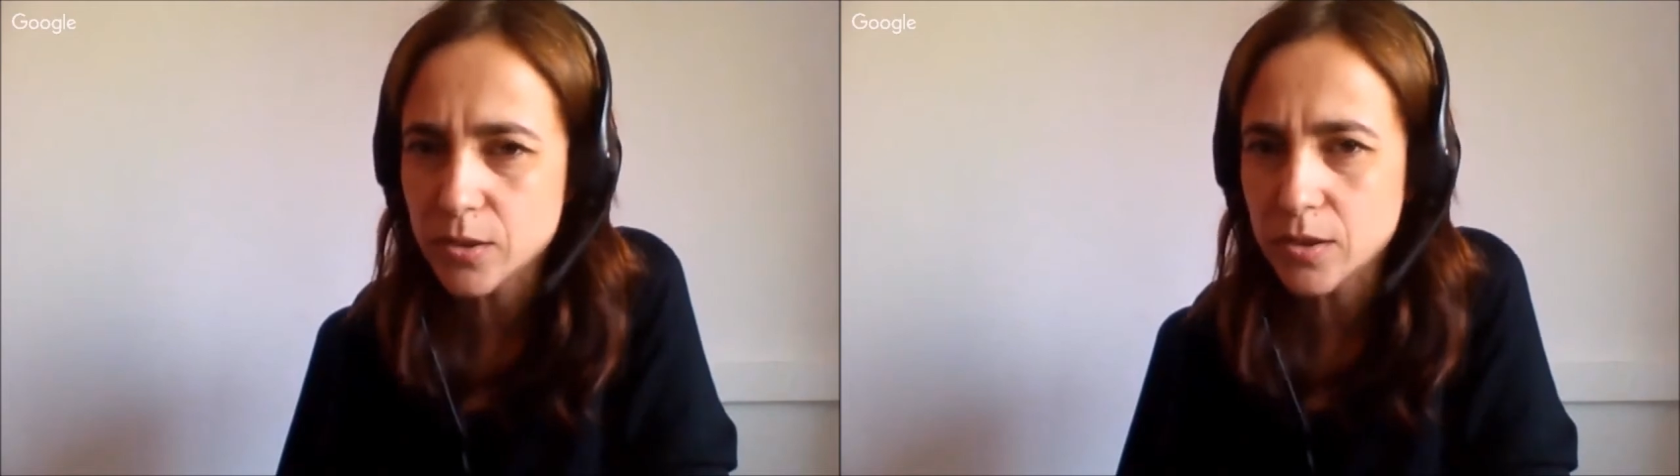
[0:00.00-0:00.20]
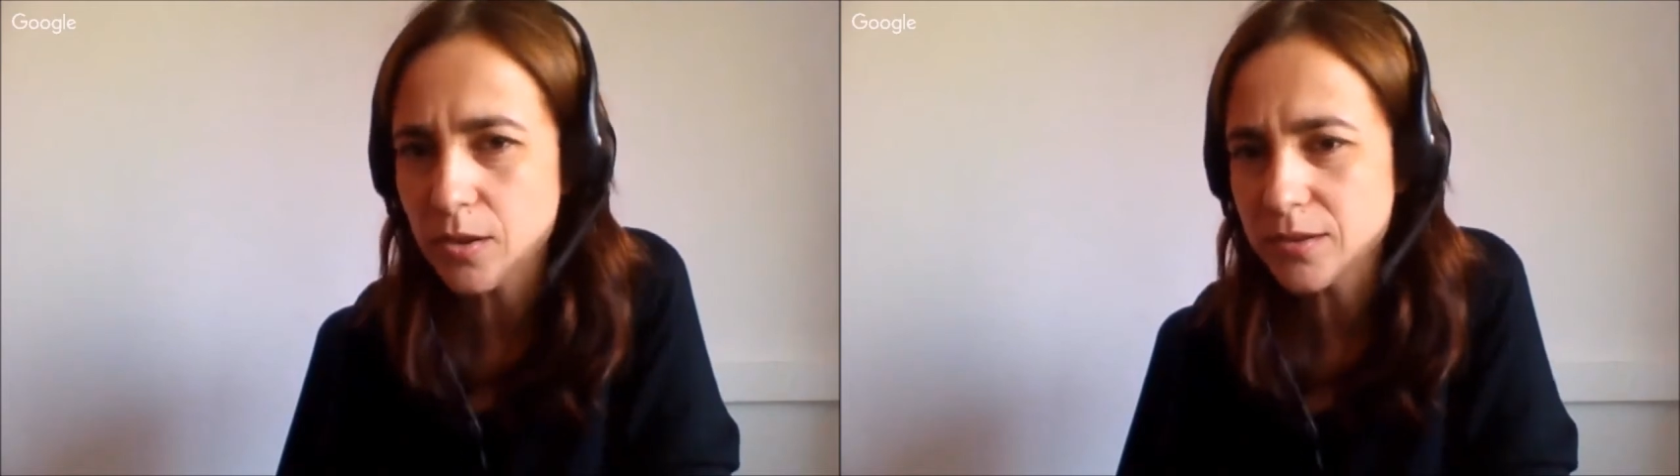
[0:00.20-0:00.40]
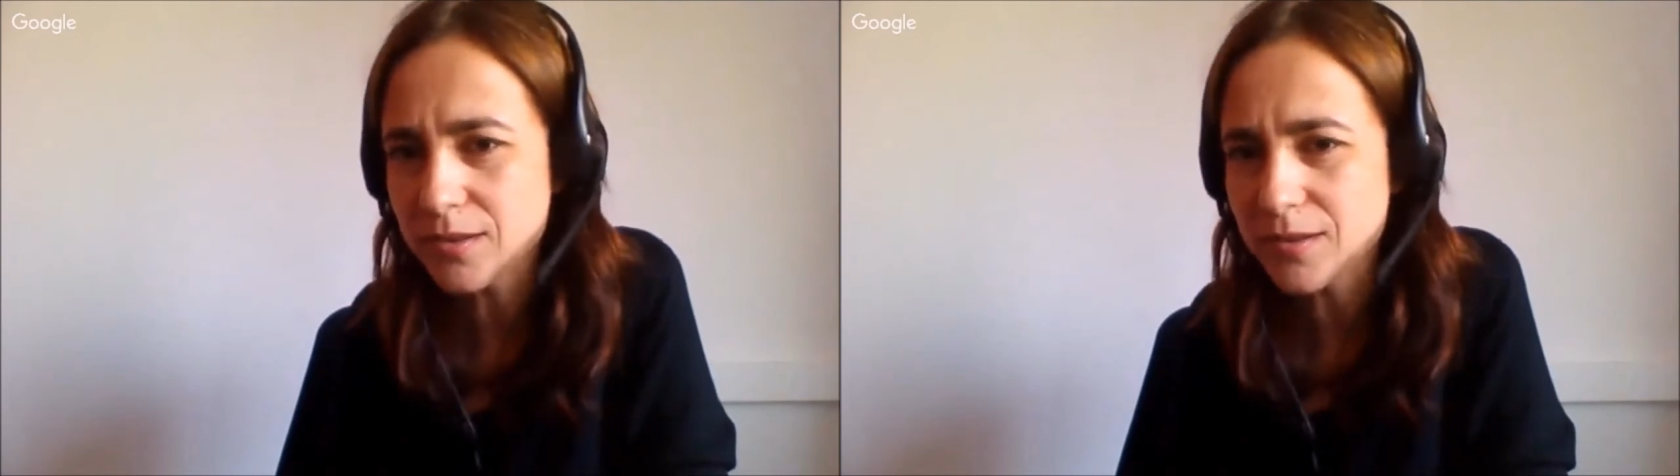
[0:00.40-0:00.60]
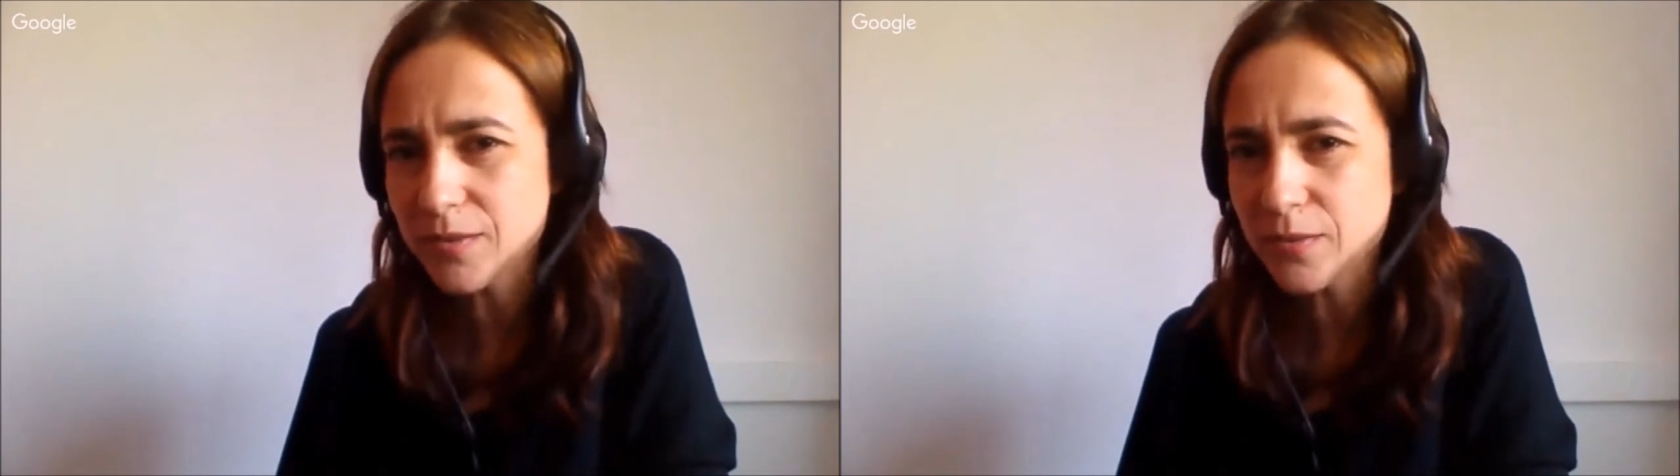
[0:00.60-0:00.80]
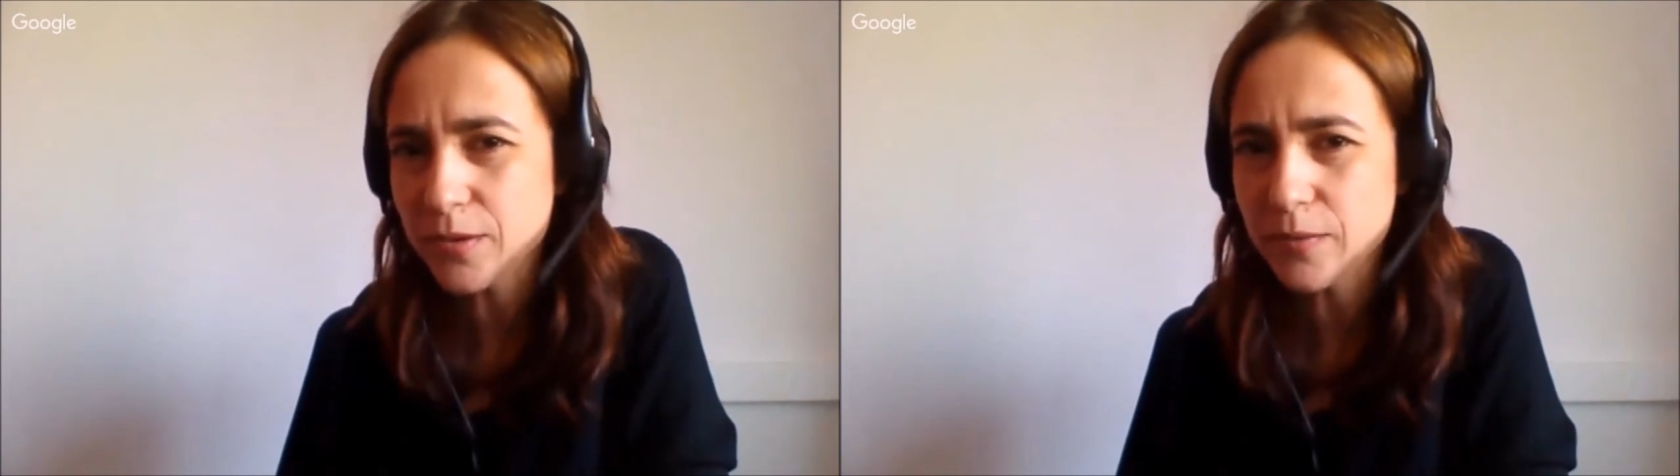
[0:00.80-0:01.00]

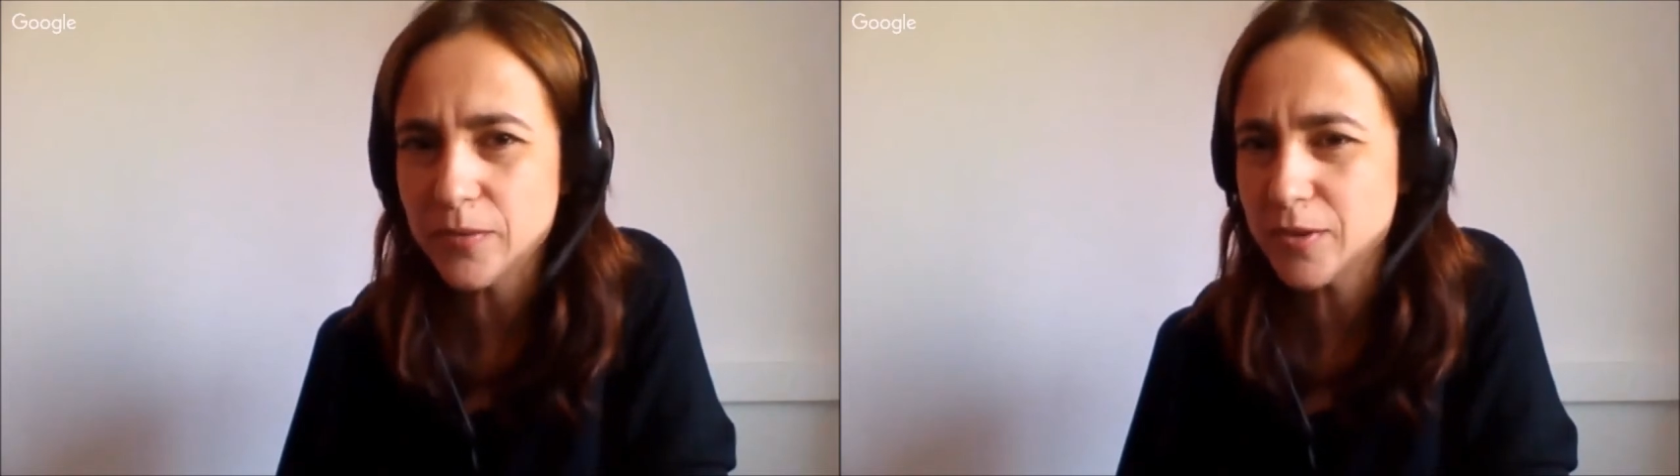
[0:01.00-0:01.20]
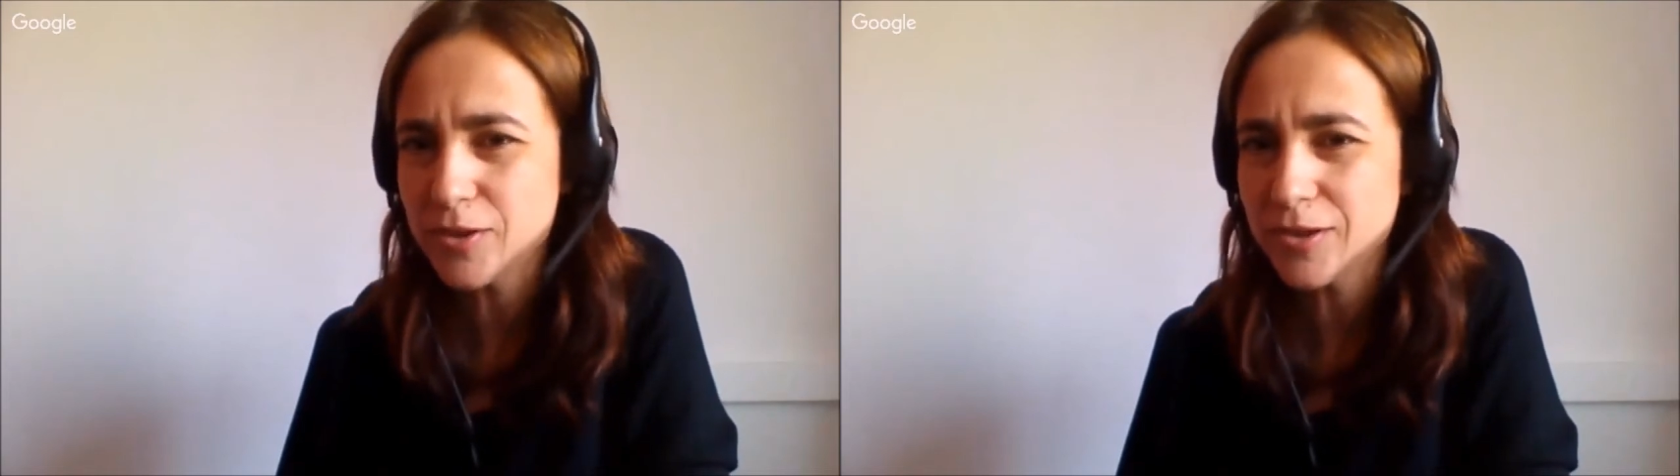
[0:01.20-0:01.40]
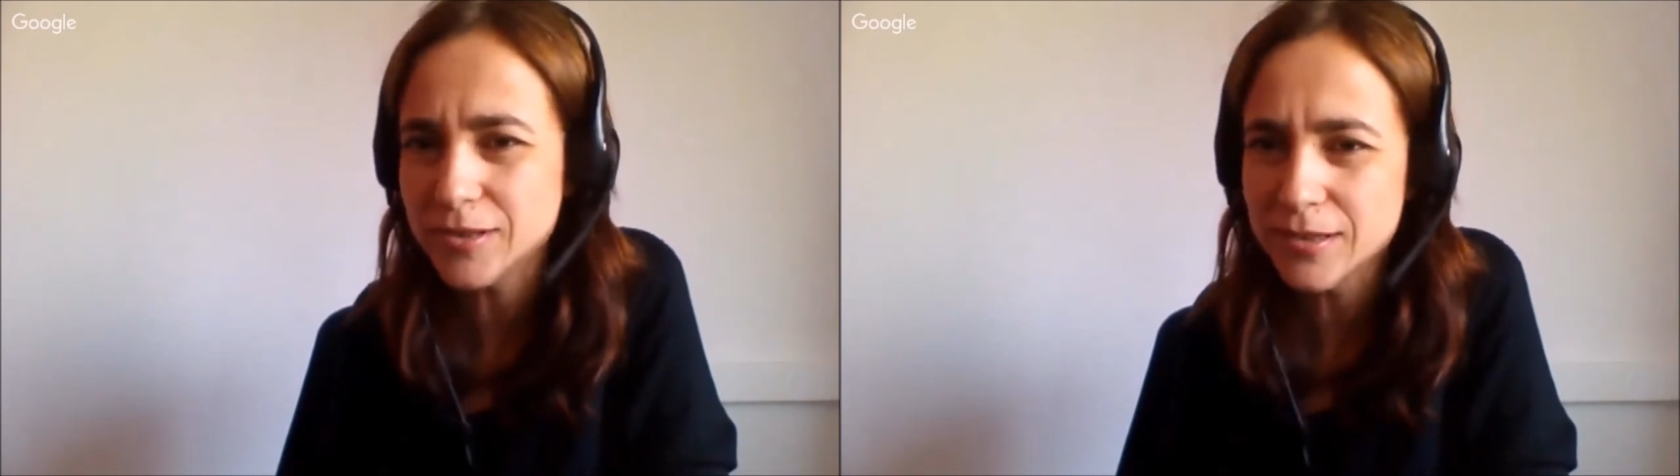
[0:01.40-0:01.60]
cognitive vision?